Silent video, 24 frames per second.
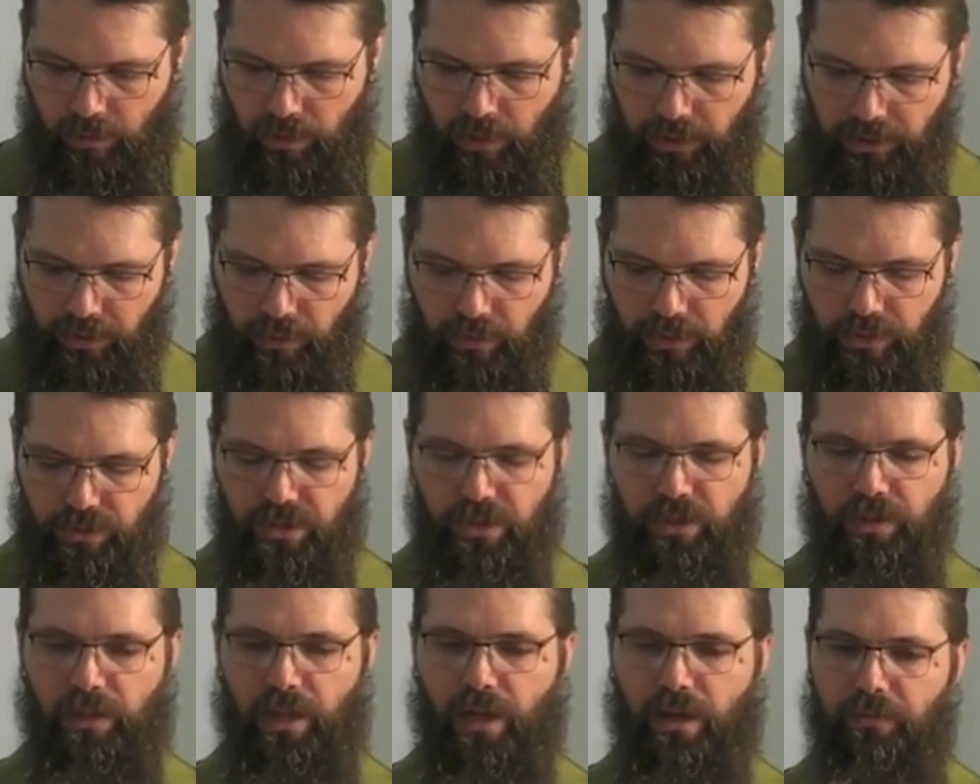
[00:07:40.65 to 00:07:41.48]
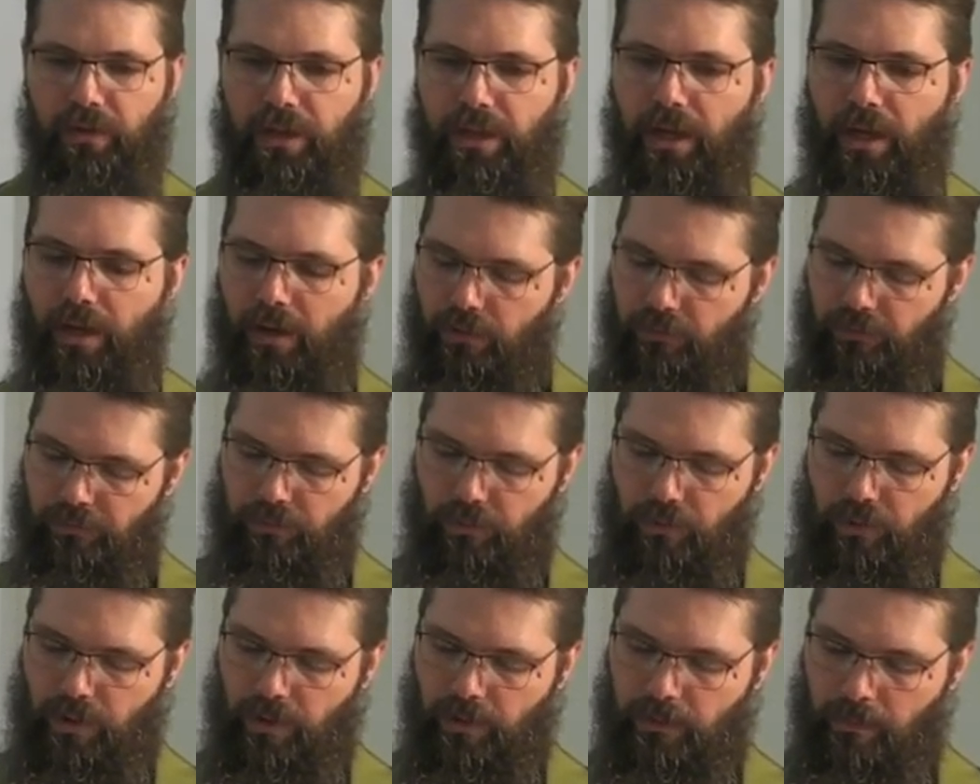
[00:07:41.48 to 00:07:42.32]
are yours to love and care
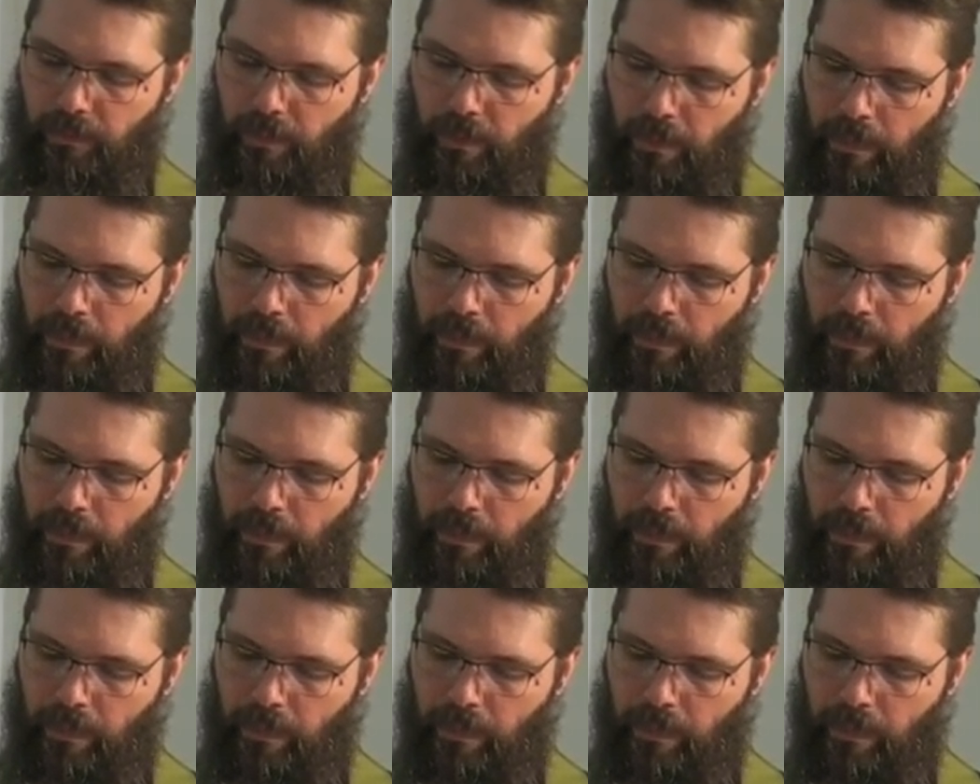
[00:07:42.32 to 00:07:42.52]
for,